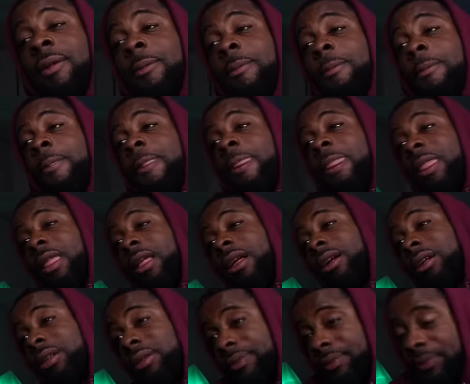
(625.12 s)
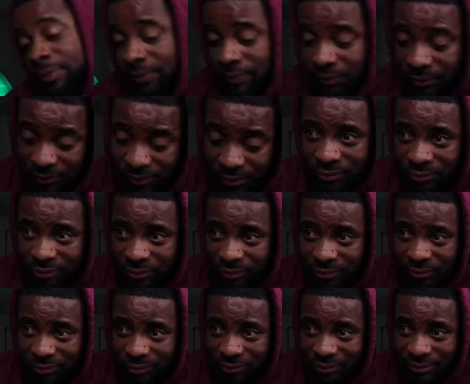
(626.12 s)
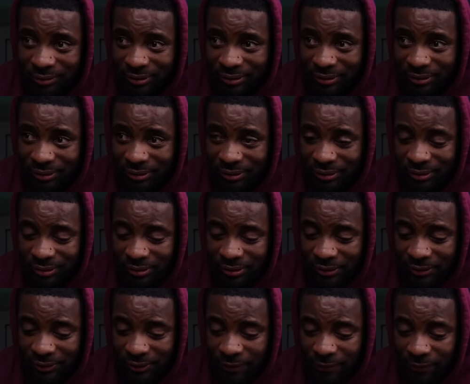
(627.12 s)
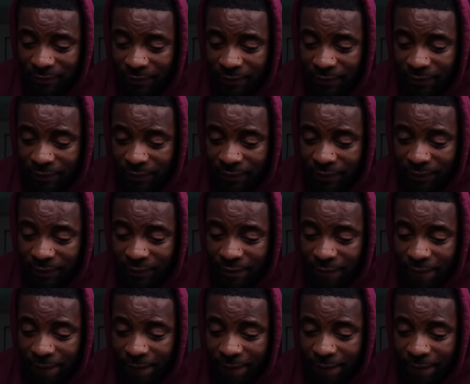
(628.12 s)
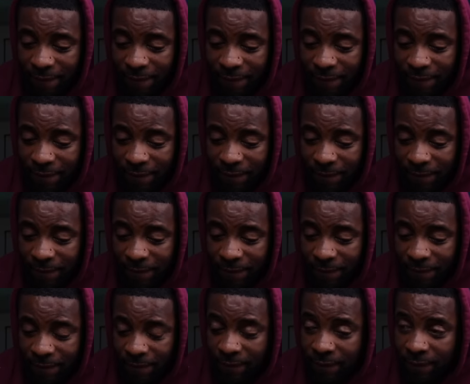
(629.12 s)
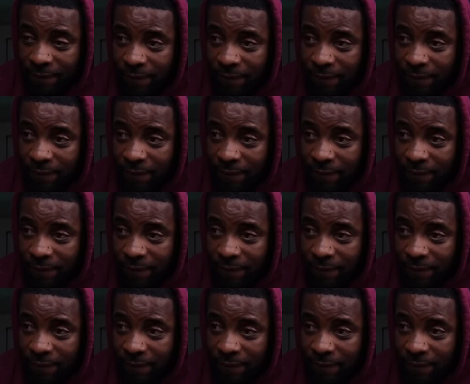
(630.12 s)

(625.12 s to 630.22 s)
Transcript: The person shown says nothing.